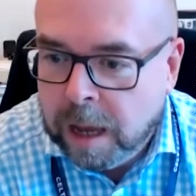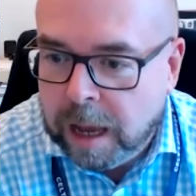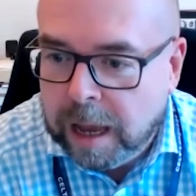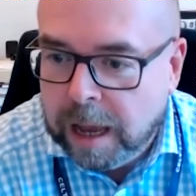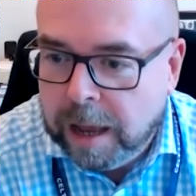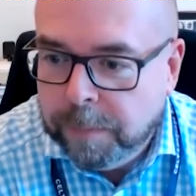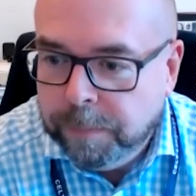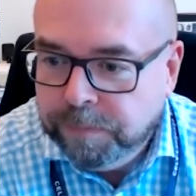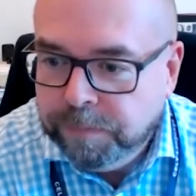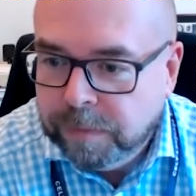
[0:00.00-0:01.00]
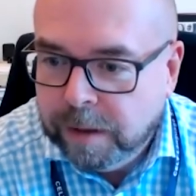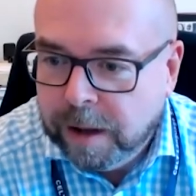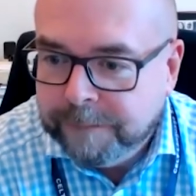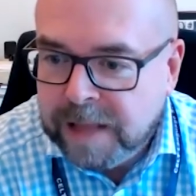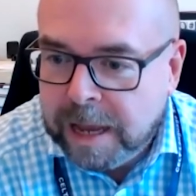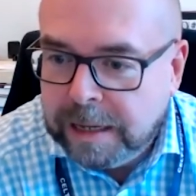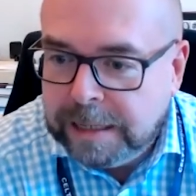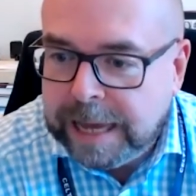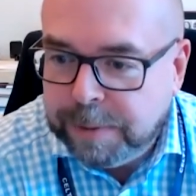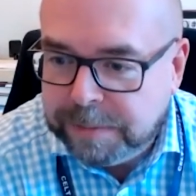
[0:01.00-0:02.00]

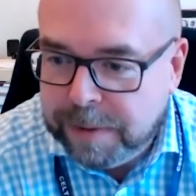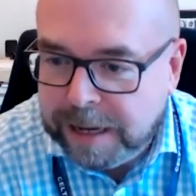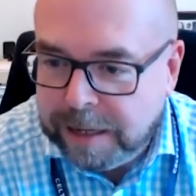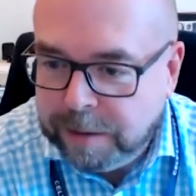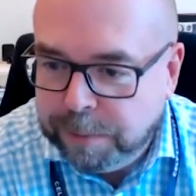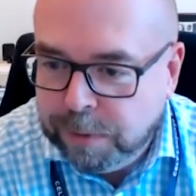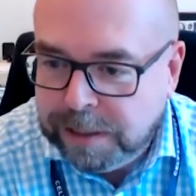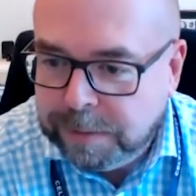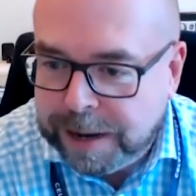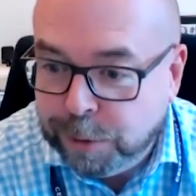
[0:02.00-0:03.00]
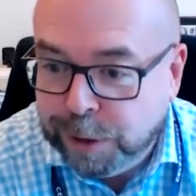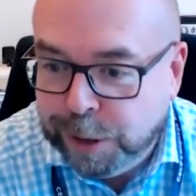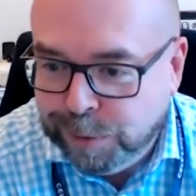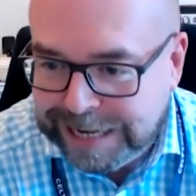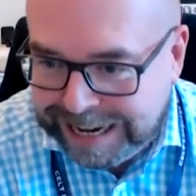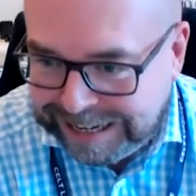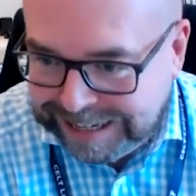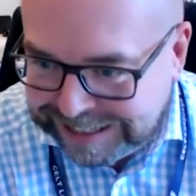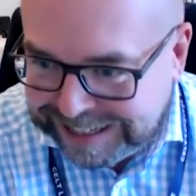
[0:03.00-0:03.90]
Gabby's making the point about Hudella.